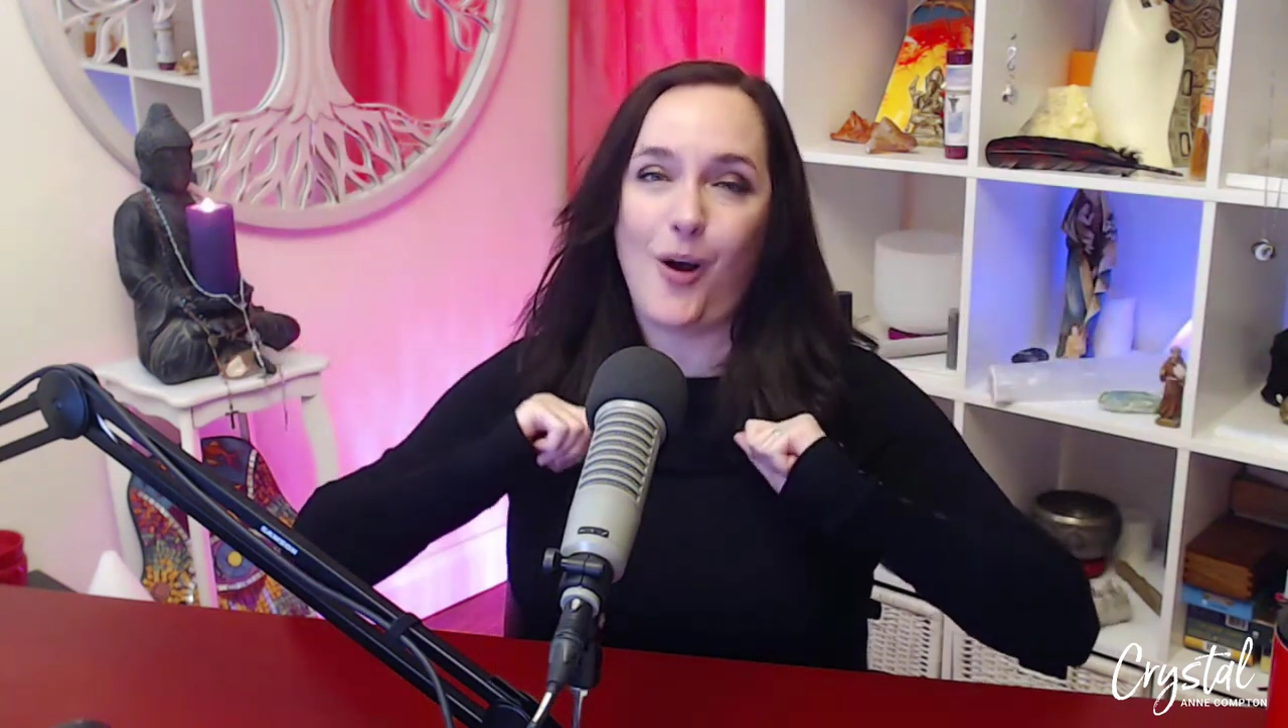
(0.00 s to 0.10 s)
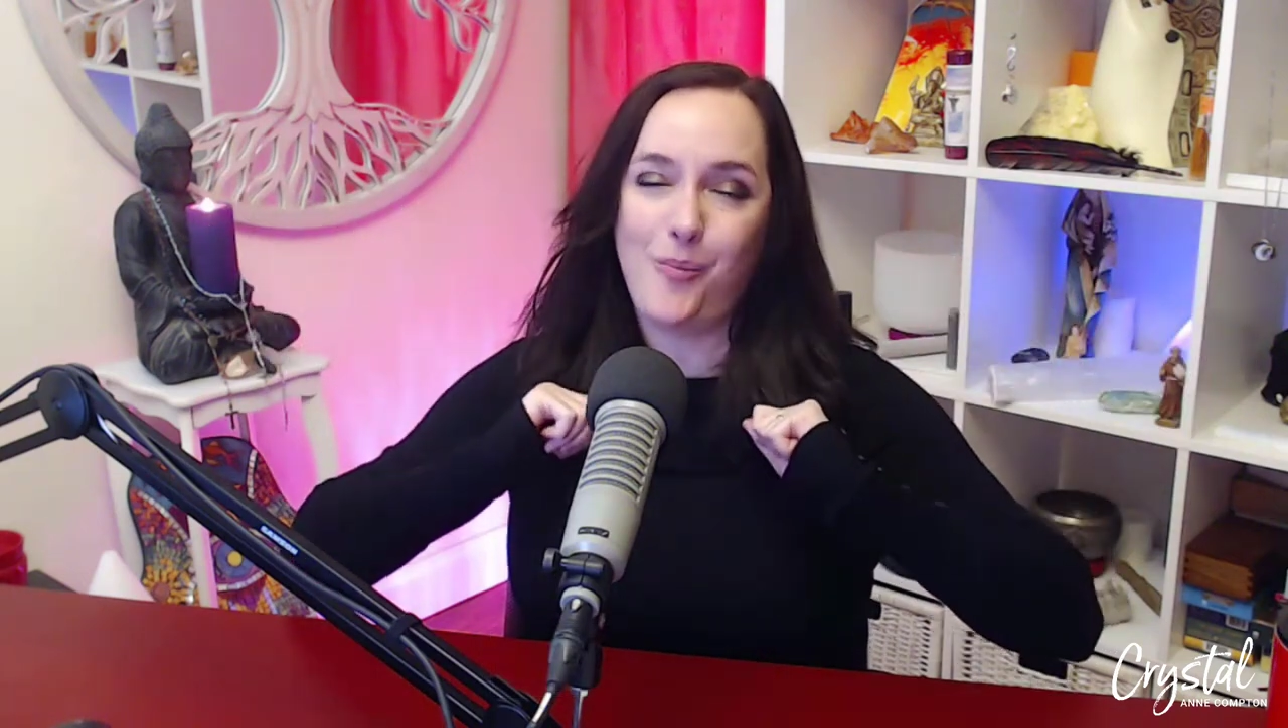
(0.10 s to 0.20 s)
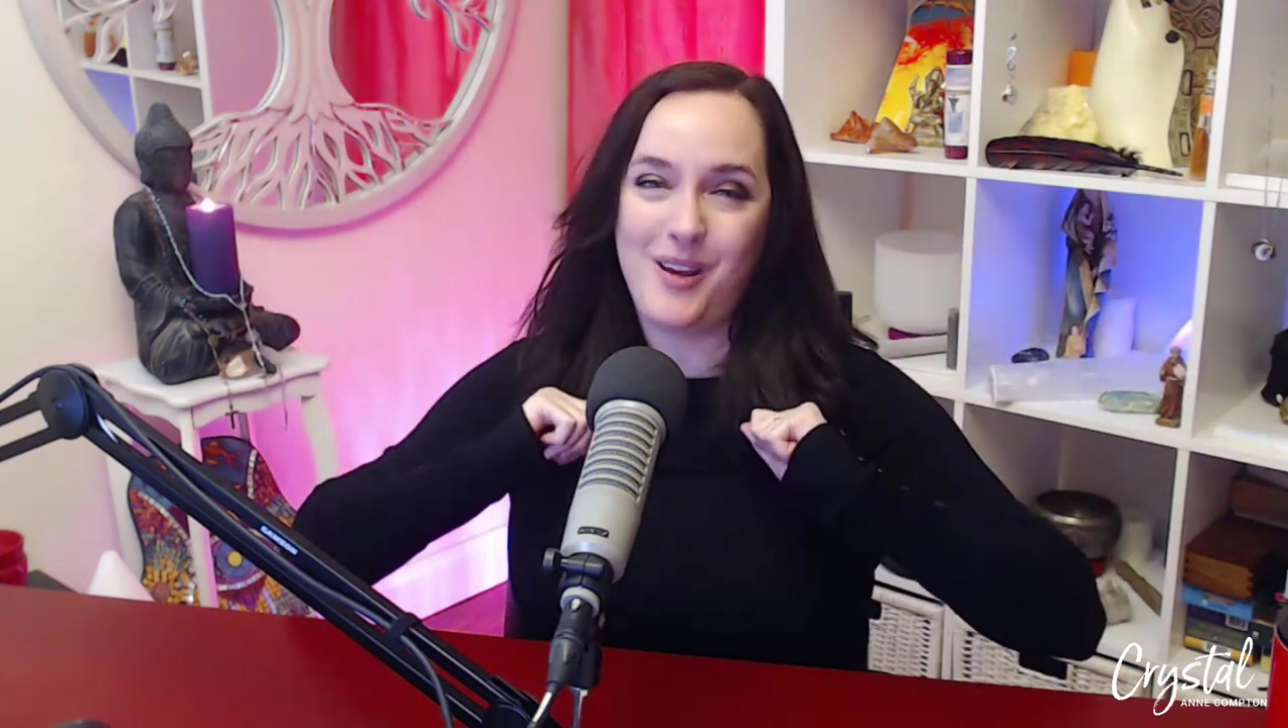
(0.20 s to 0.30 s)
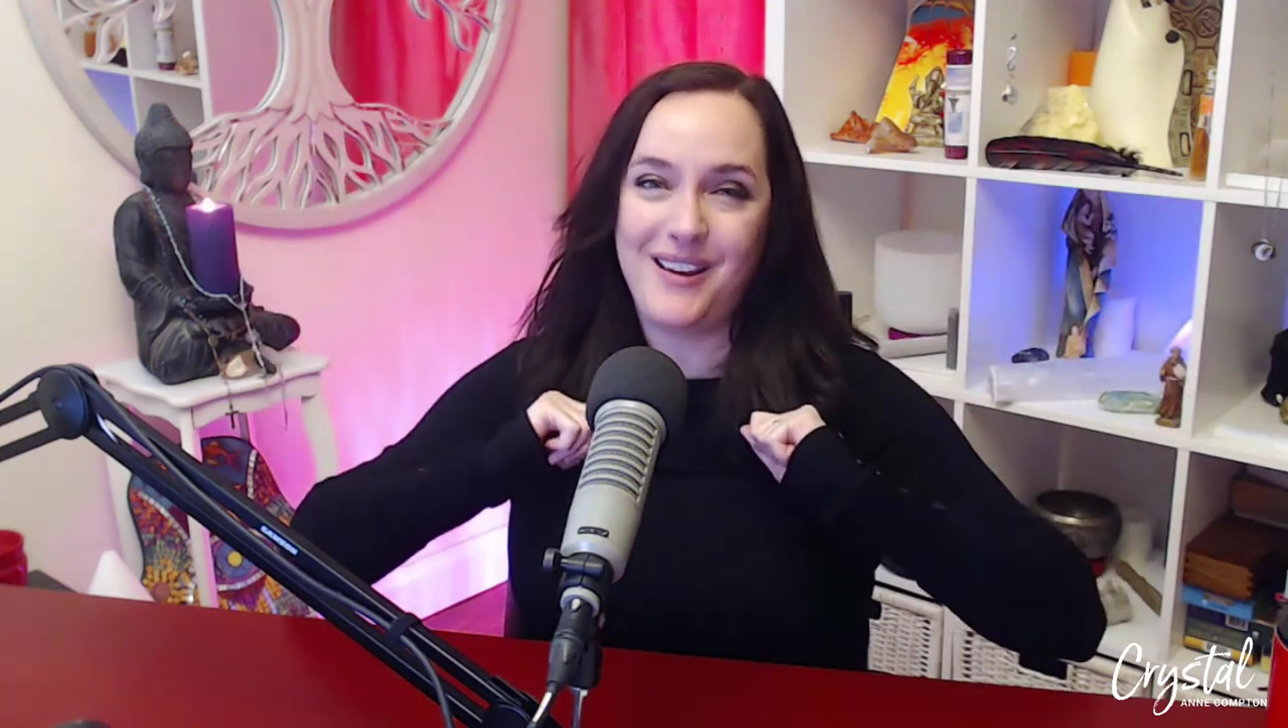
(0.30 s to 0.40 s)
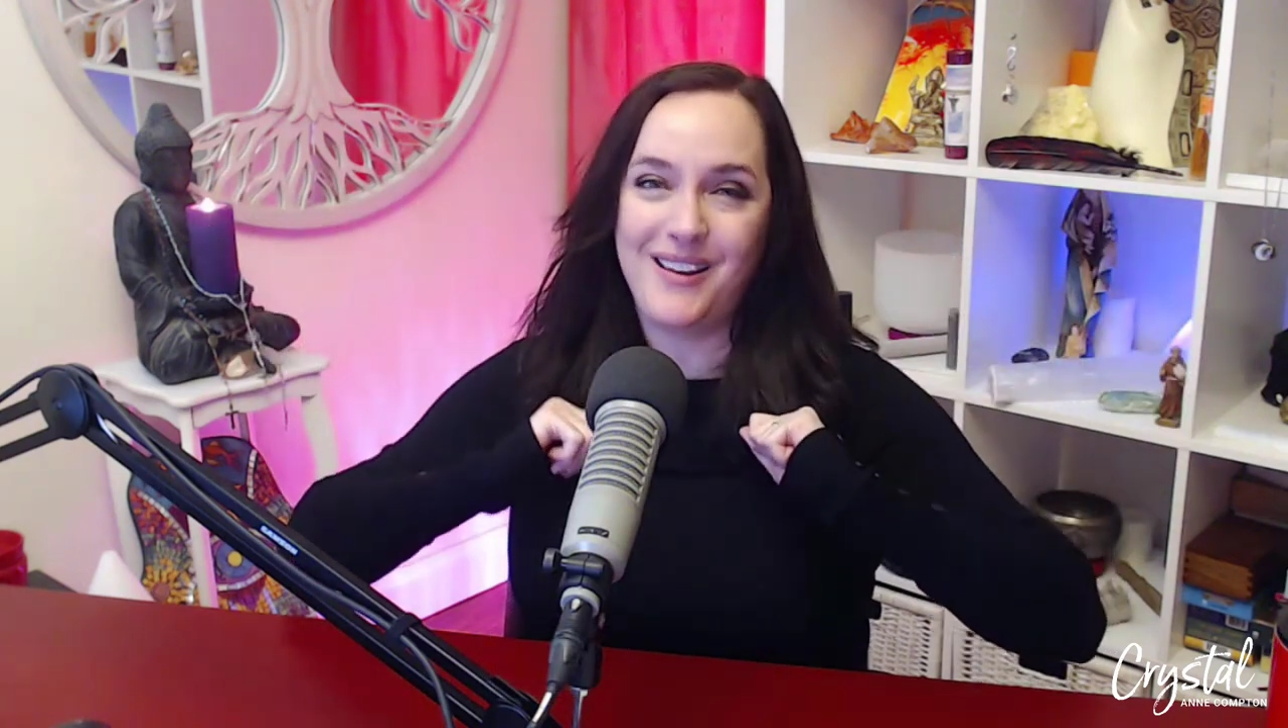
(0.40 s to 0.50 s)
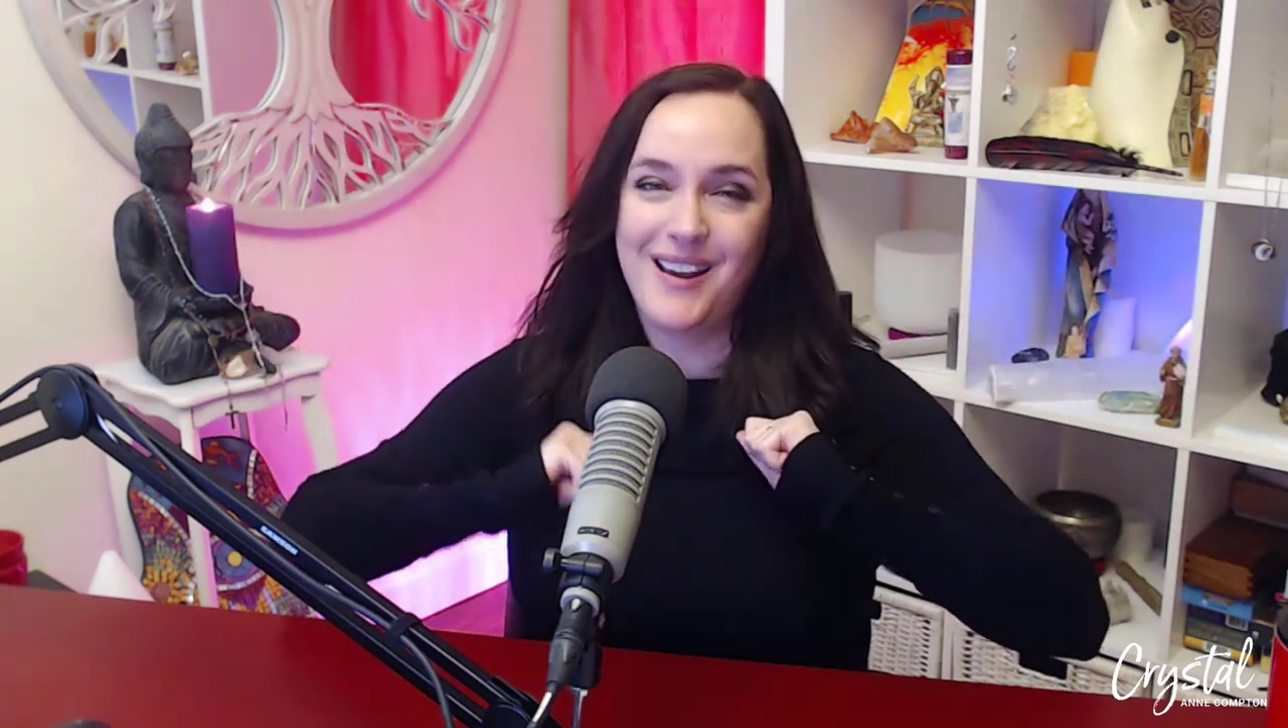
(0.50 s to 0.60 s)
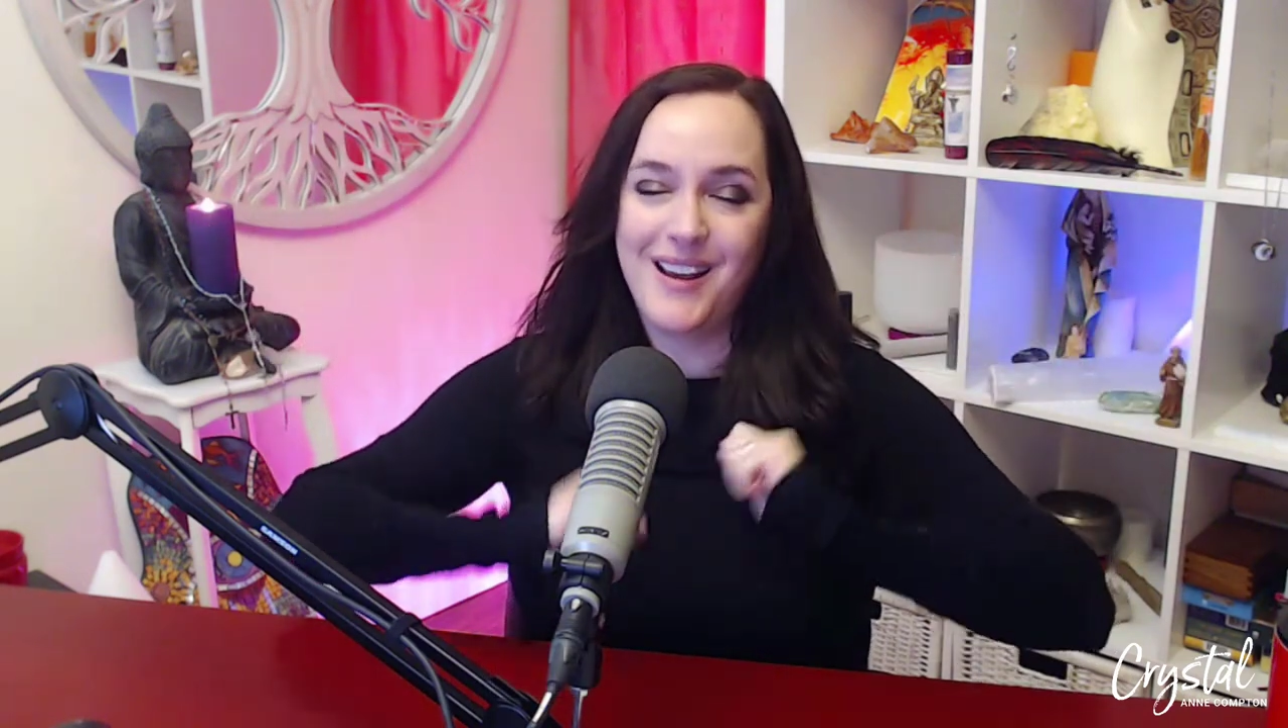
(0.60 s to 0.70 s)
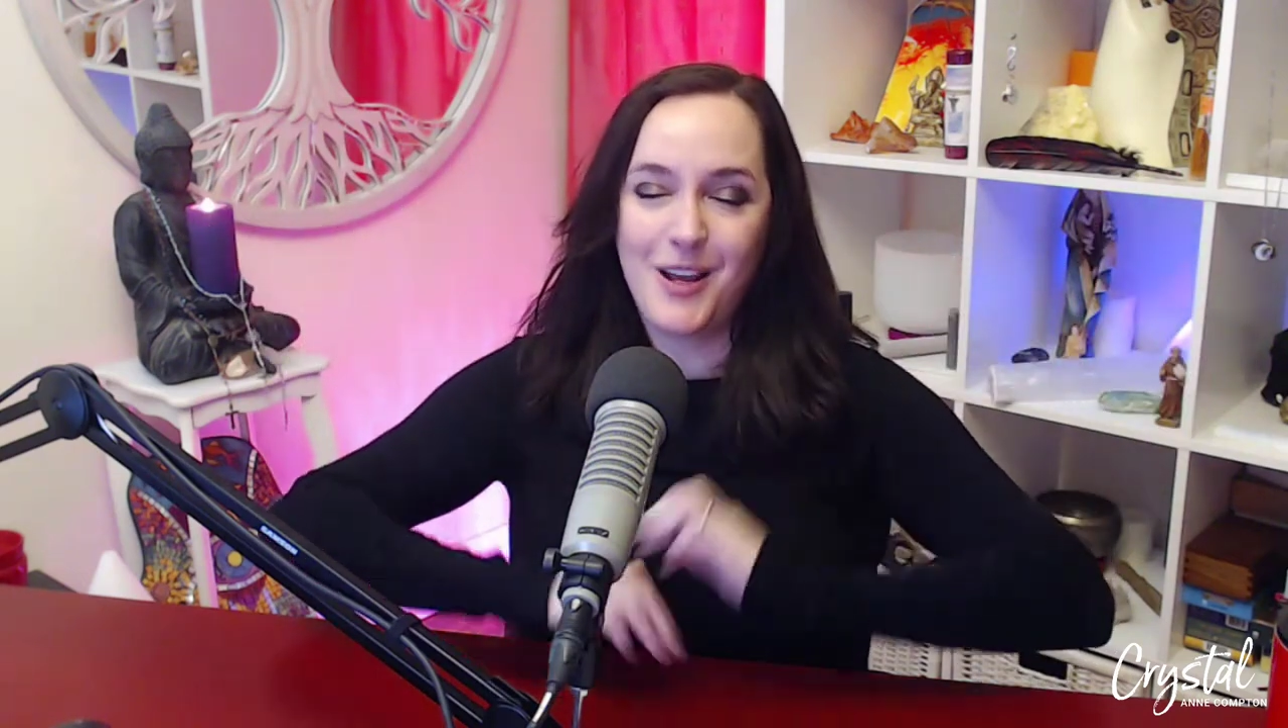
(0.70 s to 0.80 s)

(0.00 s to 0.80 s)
help me